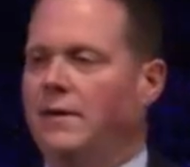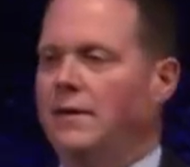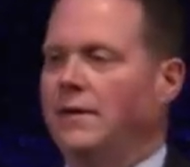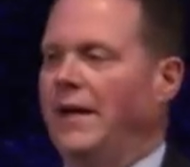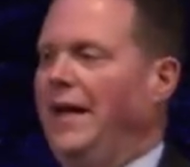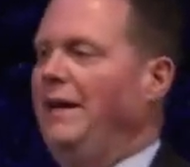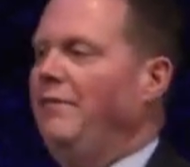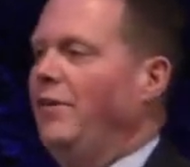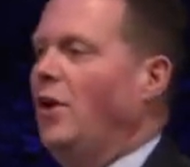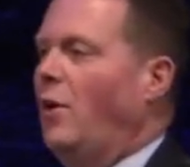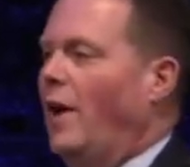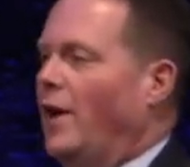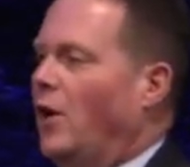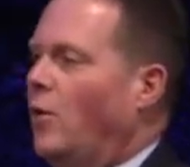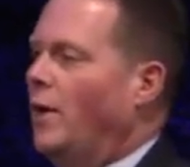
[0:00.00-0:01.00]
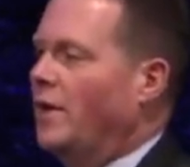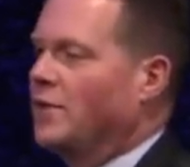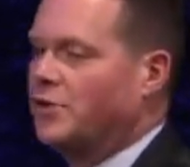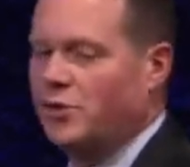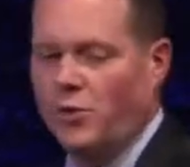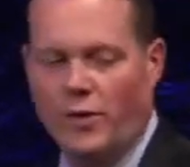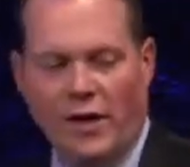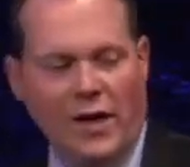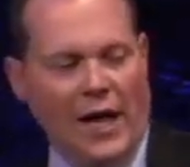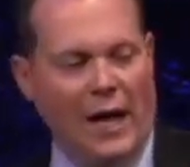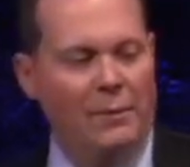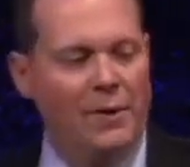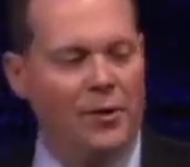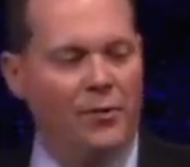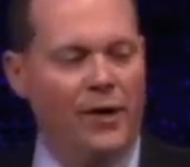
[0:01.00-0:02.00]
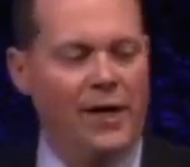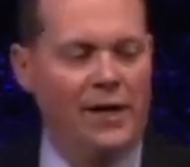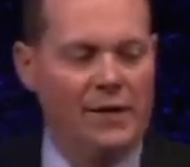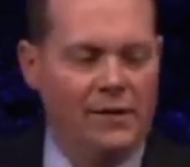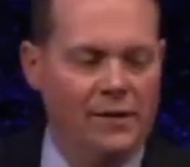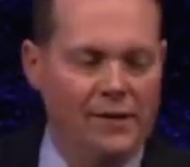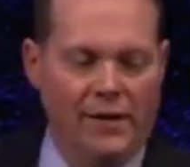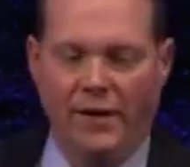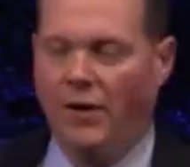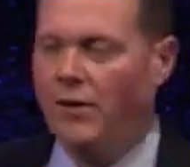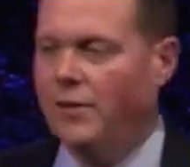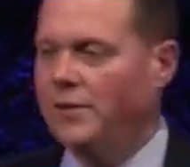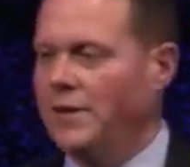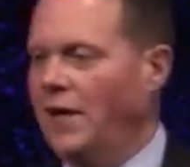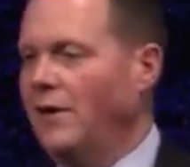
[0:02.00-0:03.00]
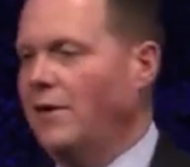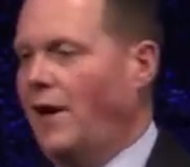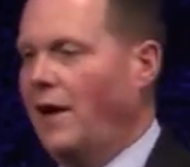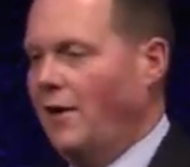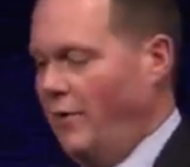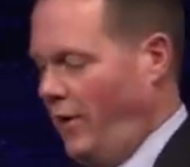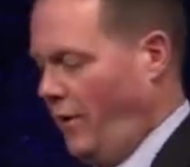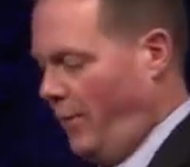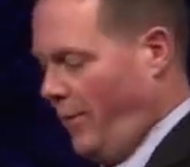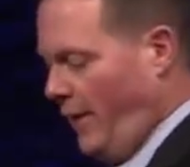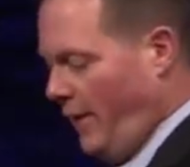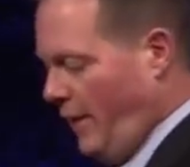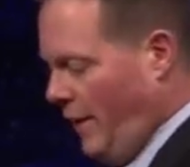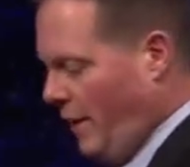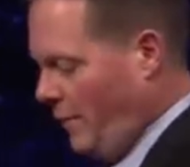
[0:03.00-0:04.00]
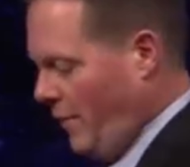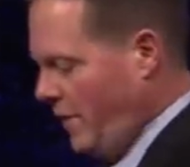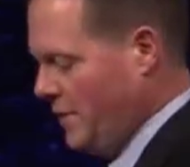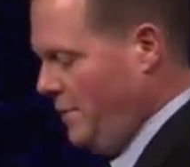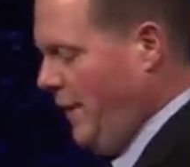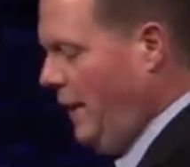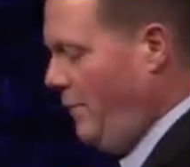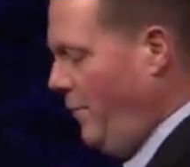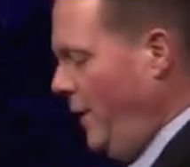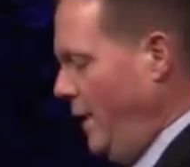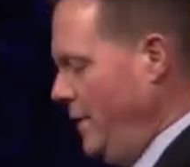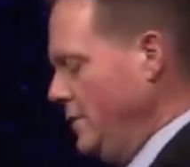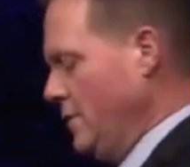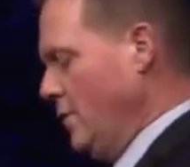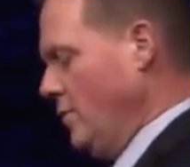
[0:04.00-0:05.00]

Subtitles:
And even though I know what the story, I'll be reading, and y'all, I know y'all probably think I'm crazy, but I'm reading, so